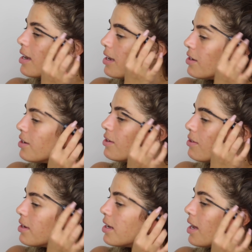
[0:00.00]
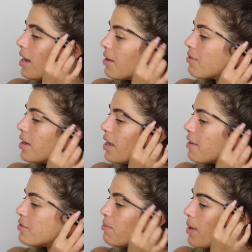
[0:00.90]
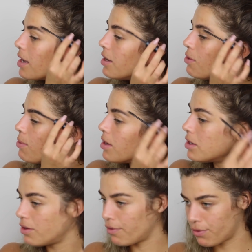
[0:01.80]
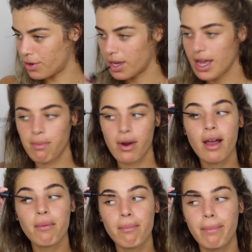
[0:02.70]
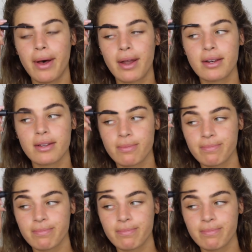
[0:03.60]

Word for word: I know I really have to buy a new one for the camera but